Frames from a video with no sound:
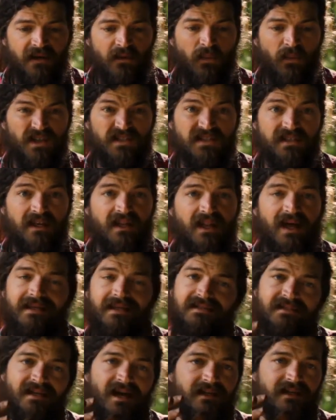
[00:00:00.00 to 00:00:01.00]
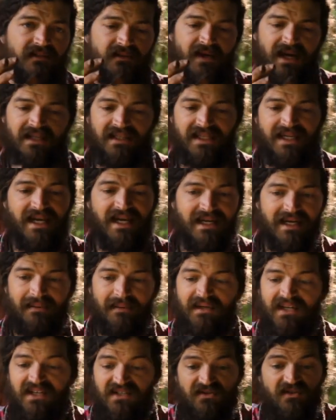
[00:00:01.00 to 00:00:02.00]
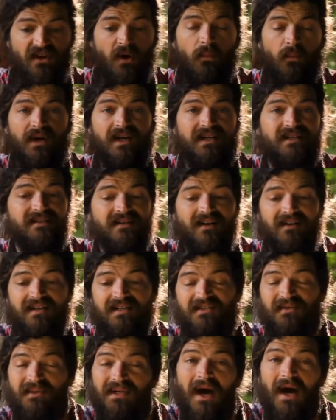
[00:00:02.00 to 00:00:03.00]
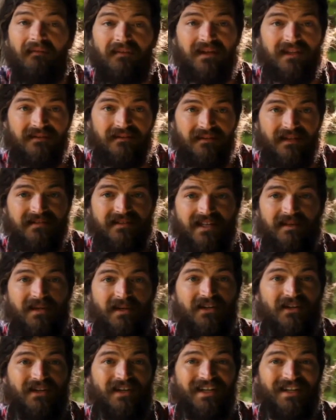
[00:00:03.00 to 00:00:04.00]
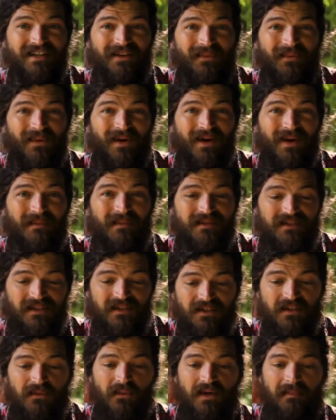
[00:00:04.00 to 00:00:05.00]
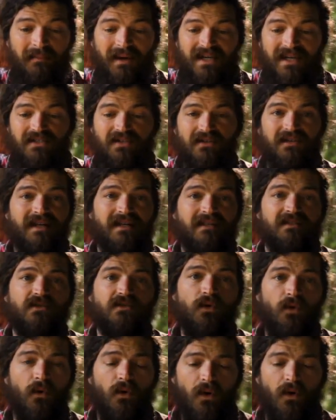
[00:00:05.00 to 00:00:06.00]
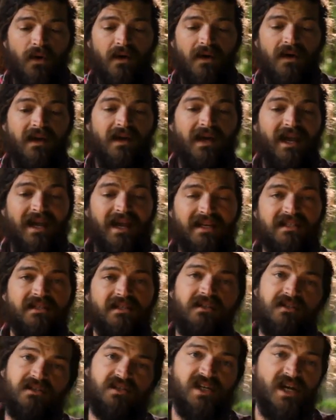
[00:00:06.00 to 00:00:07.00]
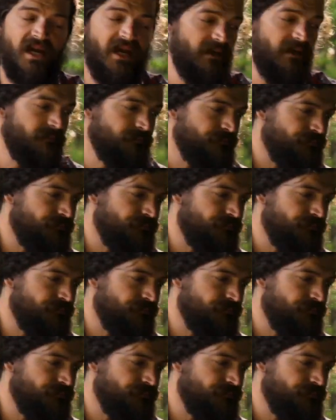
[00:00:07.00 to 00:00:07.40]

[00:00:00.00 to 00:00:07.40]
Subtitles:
where sunlight's not directly hitting it because you don't want it to turn into an oven that's going to be cooking your worms. So you want to make sure that it's cool and it's under shade.